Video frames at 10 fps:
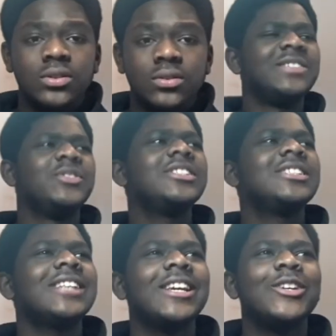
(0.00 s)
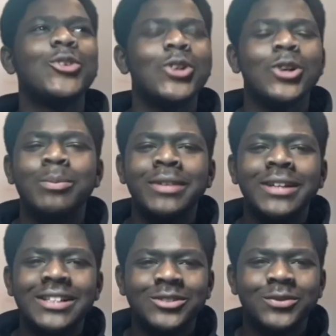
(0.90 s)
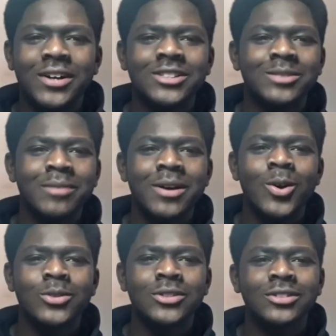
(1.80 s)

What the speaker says: If you say you're going to complete these 1,000 miles,